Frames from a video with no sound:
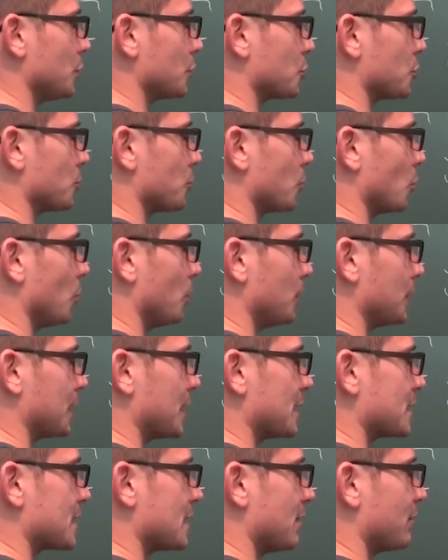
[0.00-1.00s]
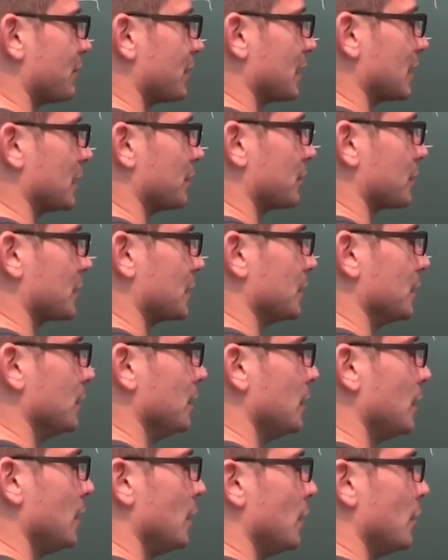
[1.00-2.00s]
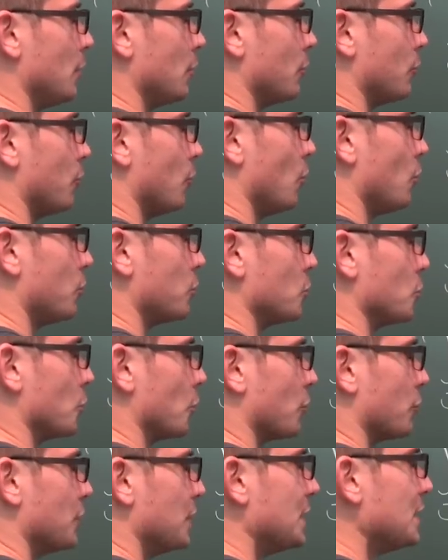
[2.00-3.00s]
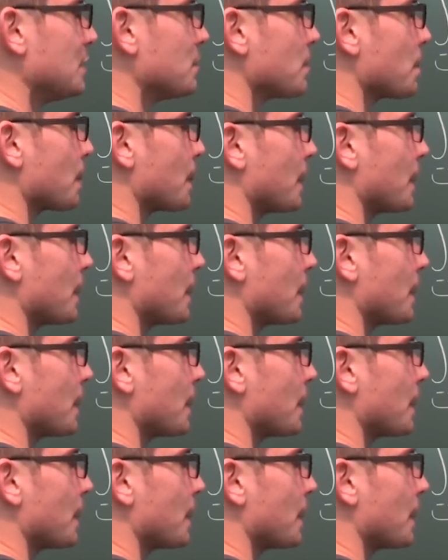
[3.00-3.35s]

you should probably get something like the fourth root of e.